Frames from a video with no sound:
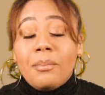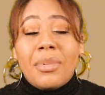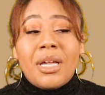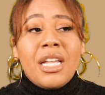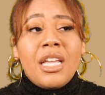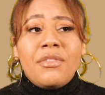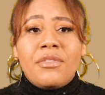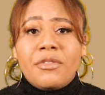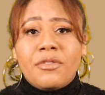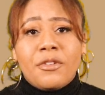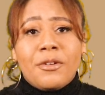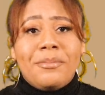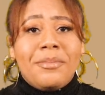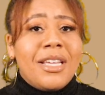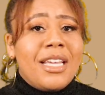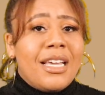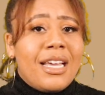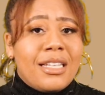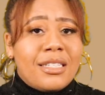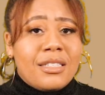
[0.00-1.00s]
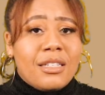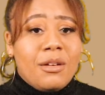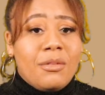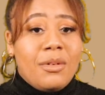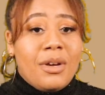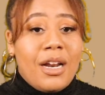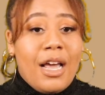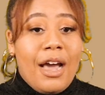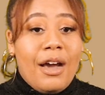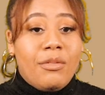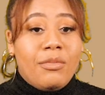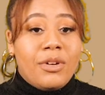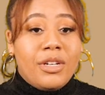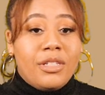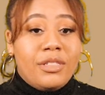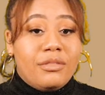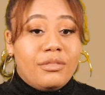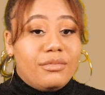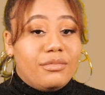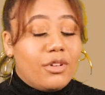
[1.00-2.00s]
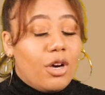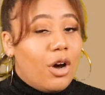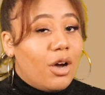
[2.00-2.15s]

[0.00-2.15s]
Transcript: But even for me, as someone I wouldn't